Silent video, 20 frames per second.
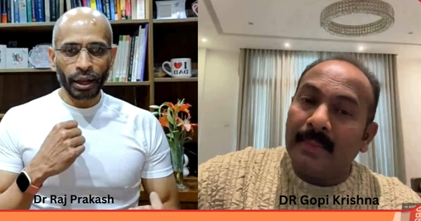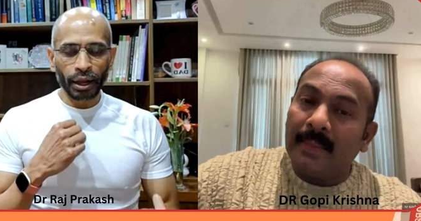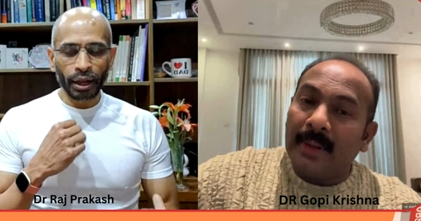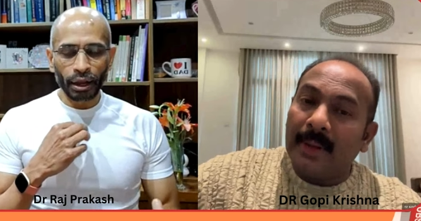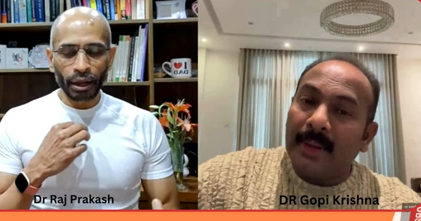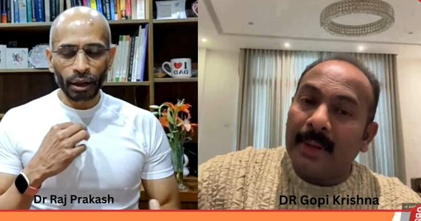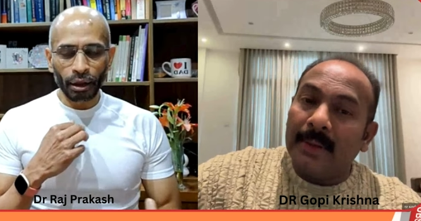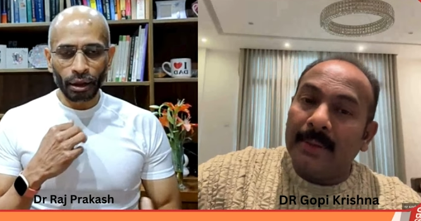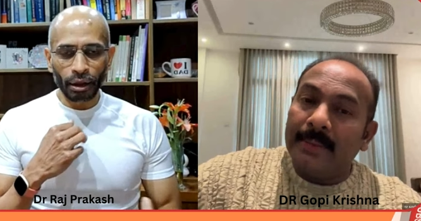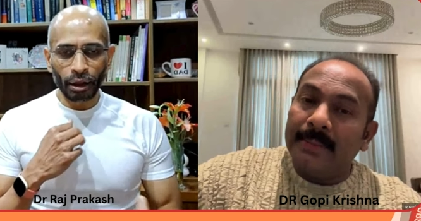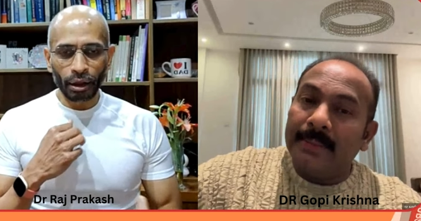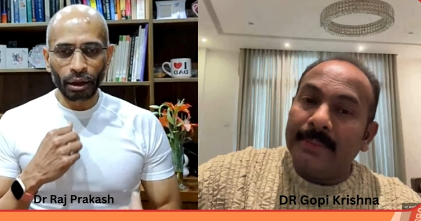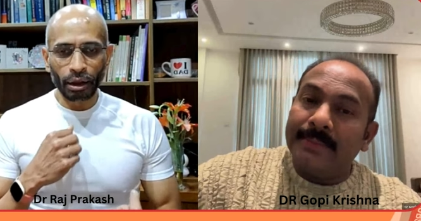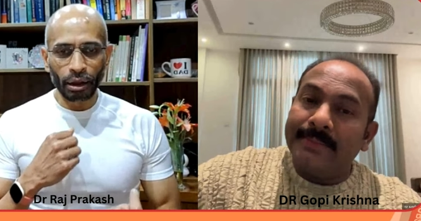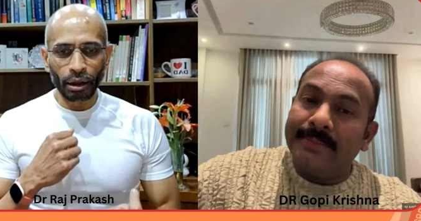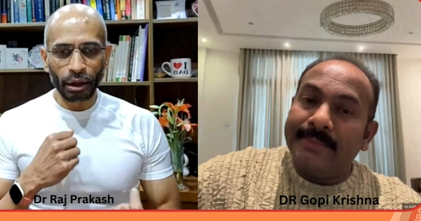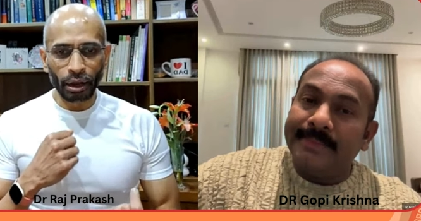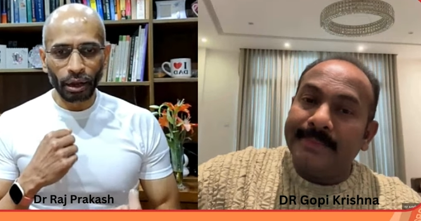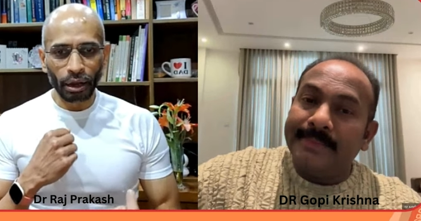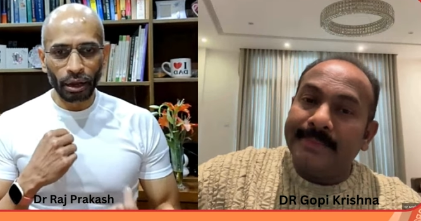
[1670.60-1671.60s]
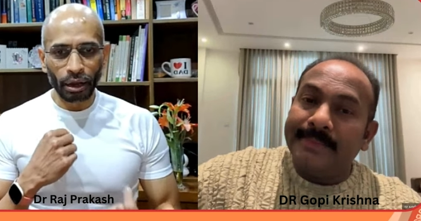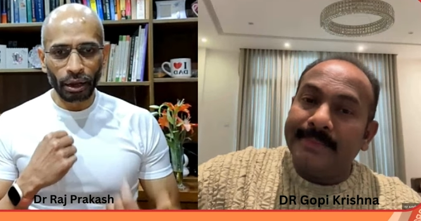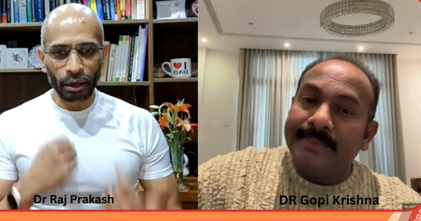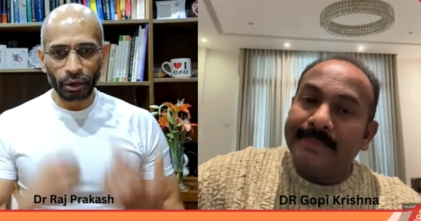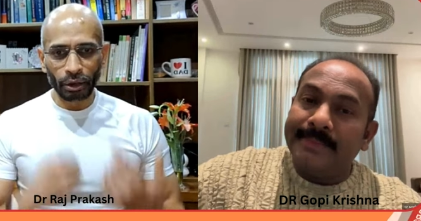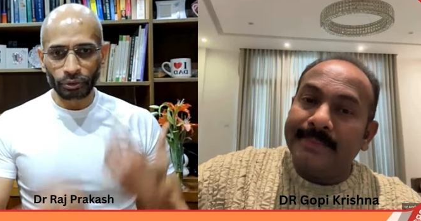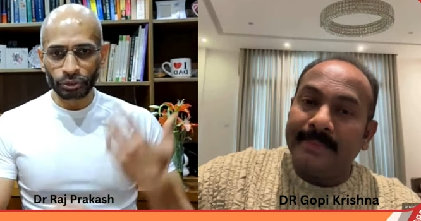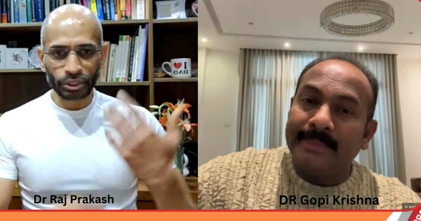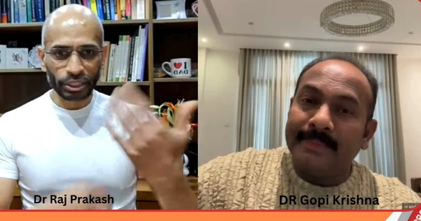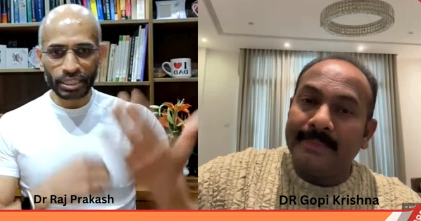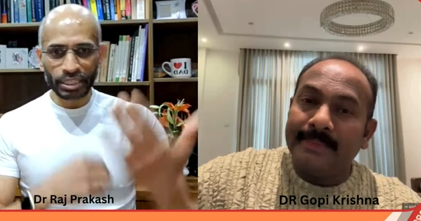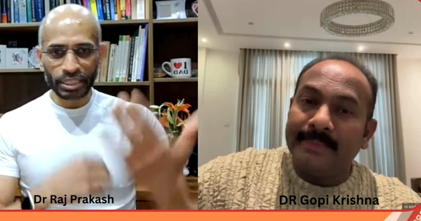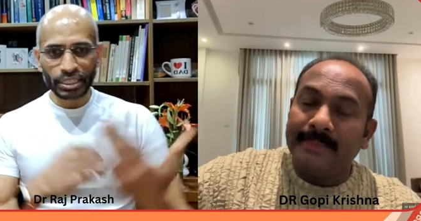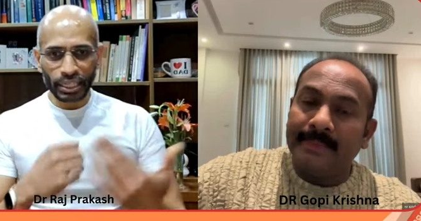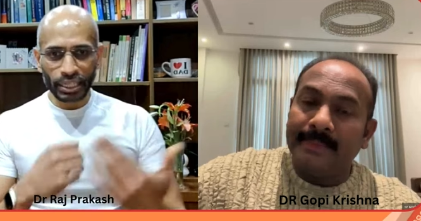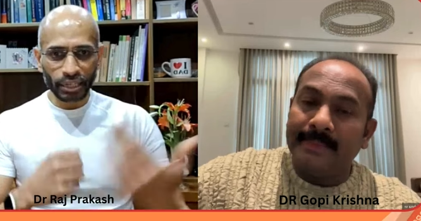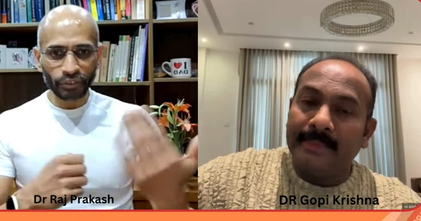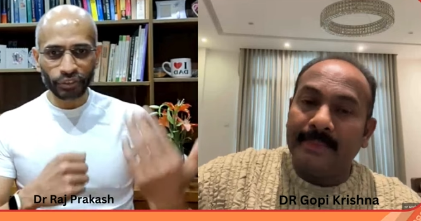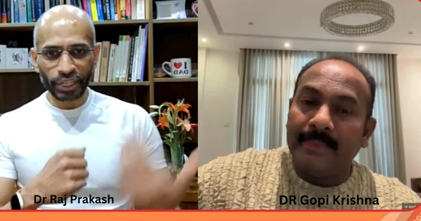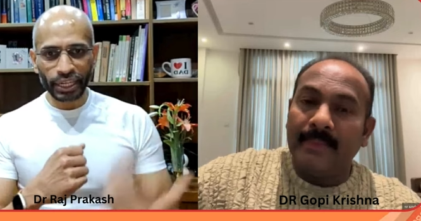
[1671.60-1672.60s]
Speaker 1: uh, uh, these
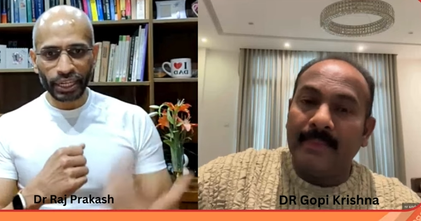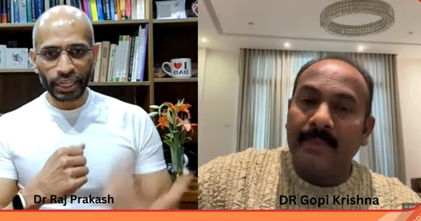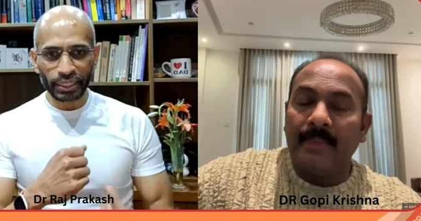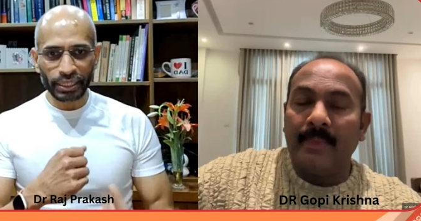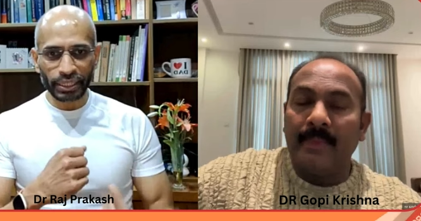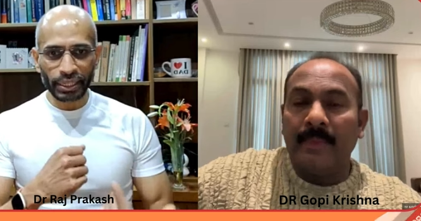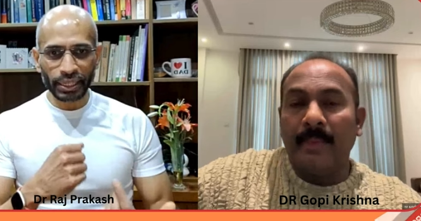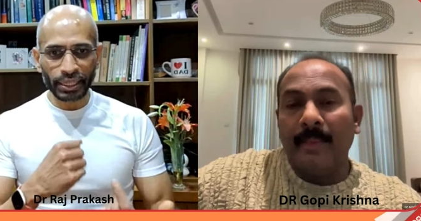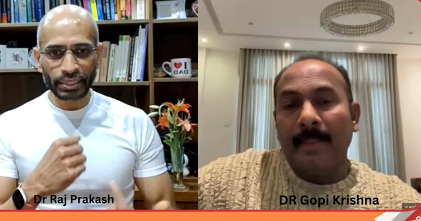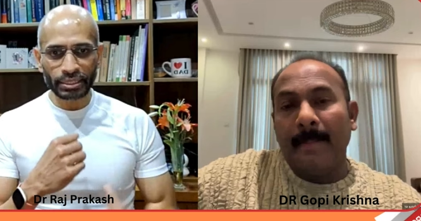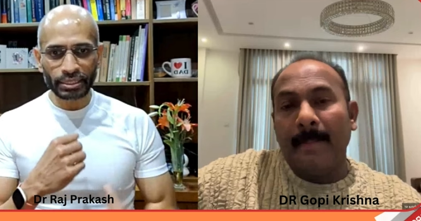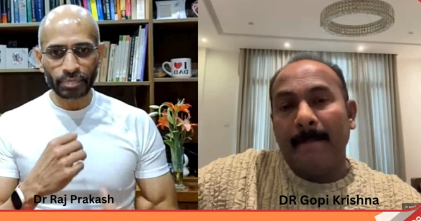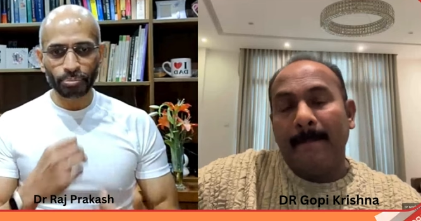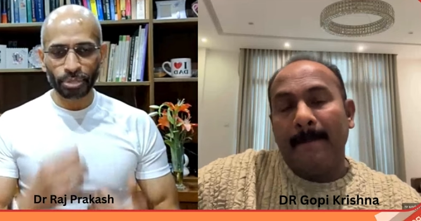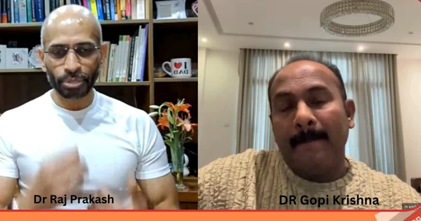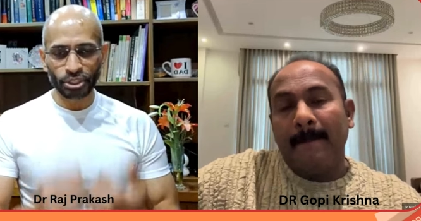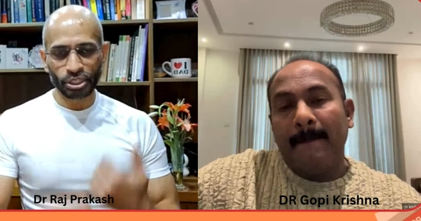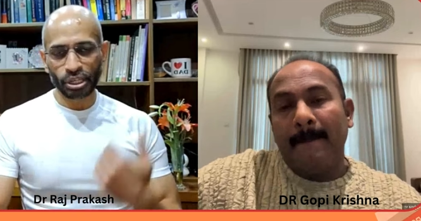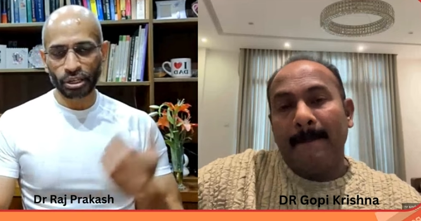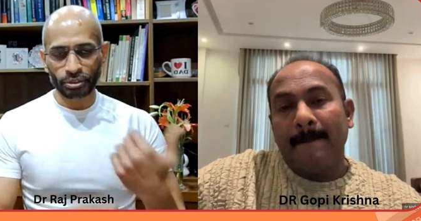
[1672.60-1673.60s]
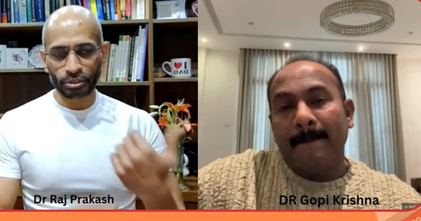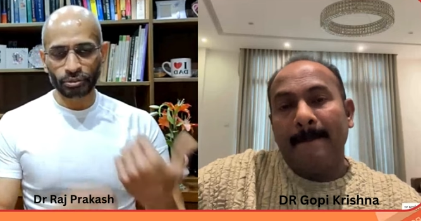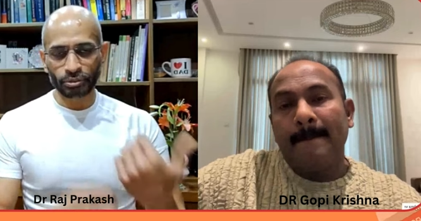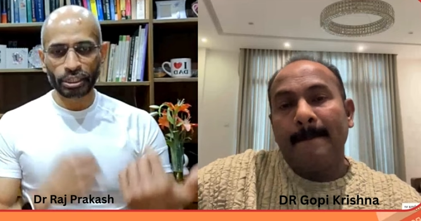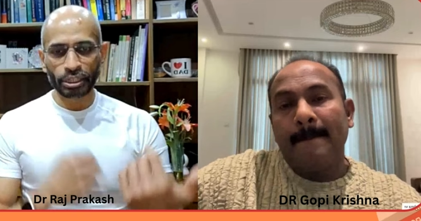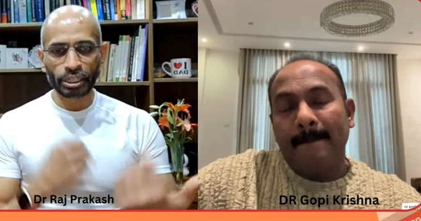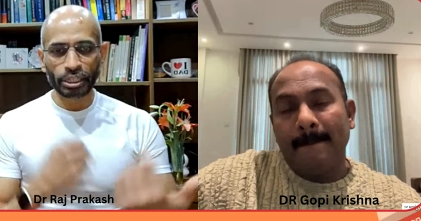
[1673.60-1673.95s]
kind of techniques which are a